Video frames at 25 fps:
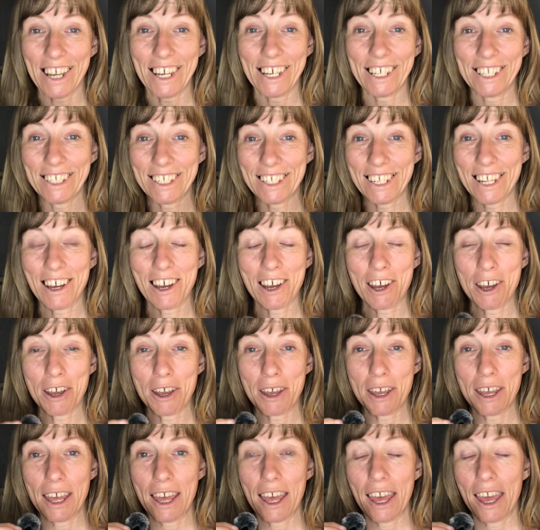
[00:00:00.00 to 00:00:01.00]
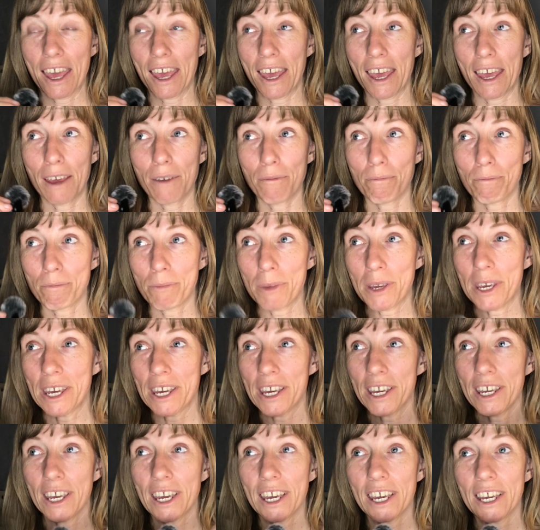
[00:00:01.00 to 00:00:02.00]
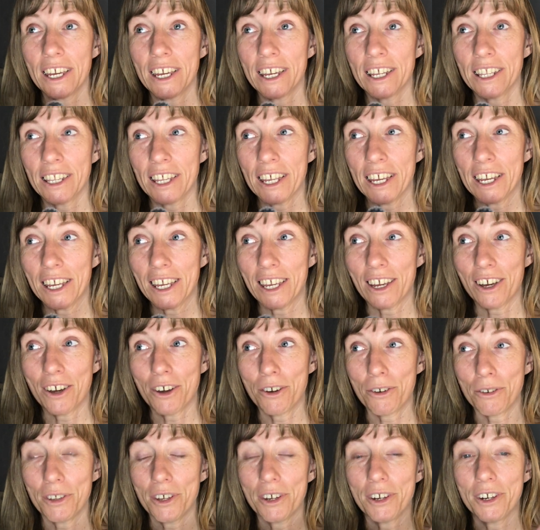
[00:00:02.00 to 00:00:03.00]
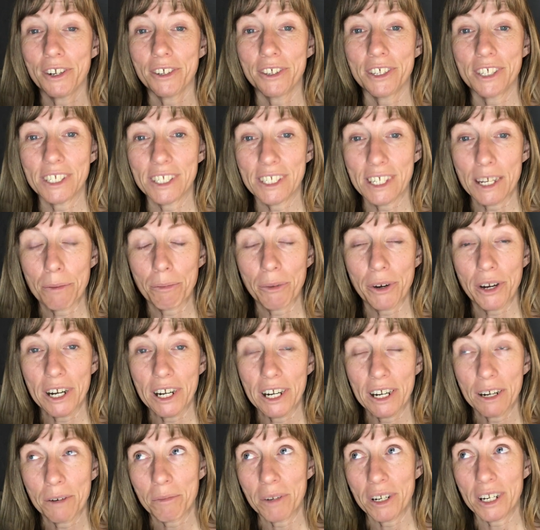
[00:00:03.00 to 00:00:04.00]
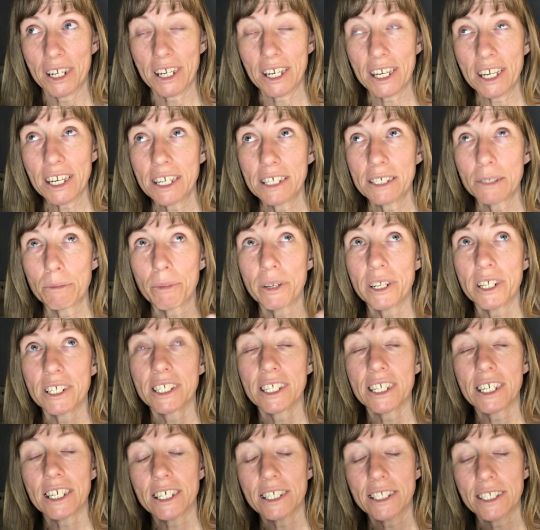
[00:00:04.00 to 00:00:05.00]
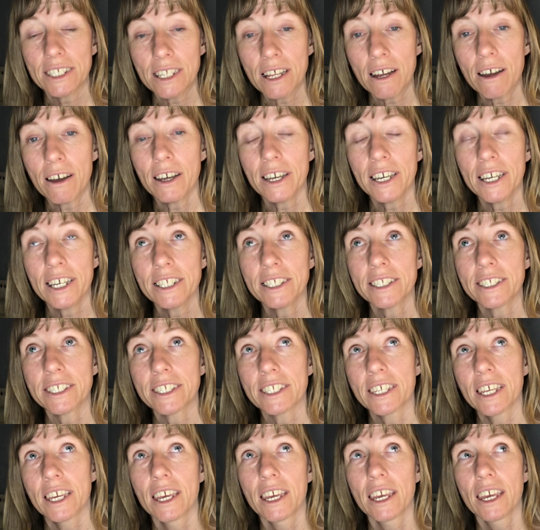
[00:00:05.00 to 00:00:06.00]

It's not big and like, oh, the earth is separating. I mean, it is, but it's like, it's not. It's